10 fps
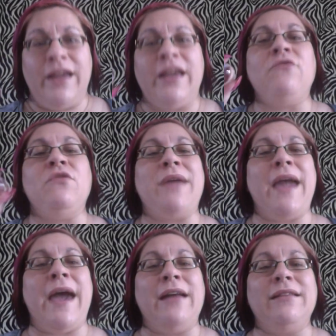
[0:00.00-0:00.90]
If you
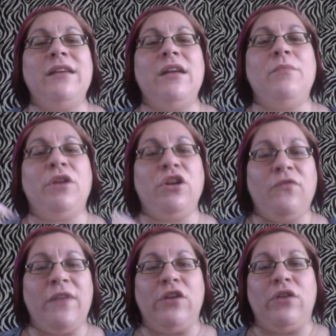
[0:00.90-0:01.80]
can't put your
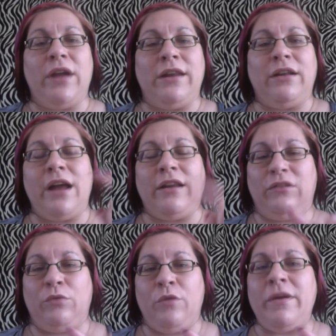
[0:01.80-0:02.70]
finger in and kind of
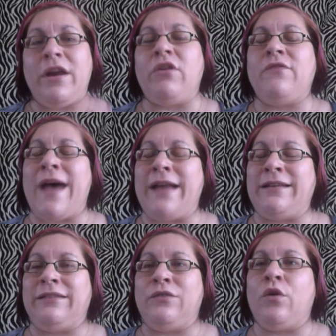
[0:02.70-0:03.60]
swoop it out, if that
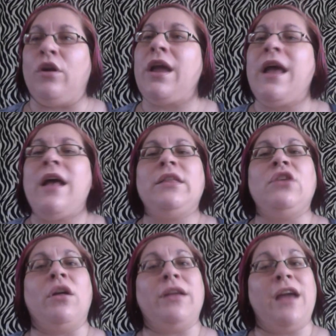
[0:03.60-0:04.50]
doesn't work,
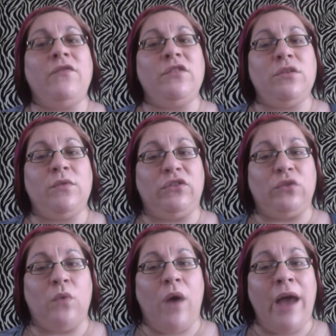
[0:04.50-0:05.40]
then all you have to do is
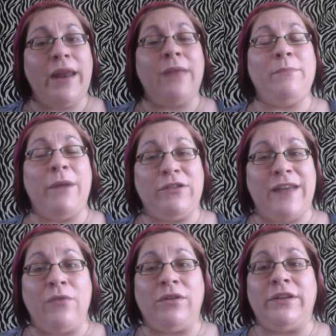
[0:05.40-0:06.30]
squat and bear
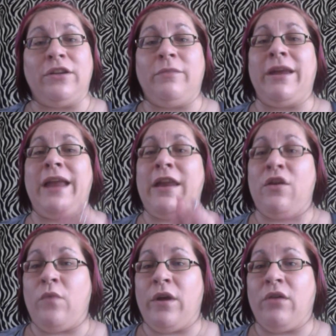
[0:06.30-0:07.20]
down a little bit and
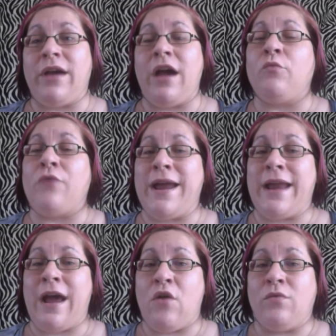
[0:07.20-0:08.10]
it will come right
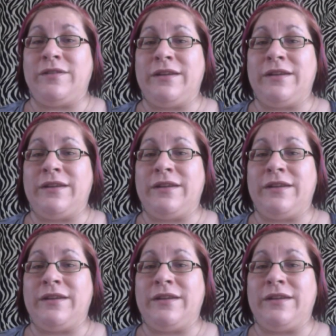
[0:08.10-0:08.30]
out.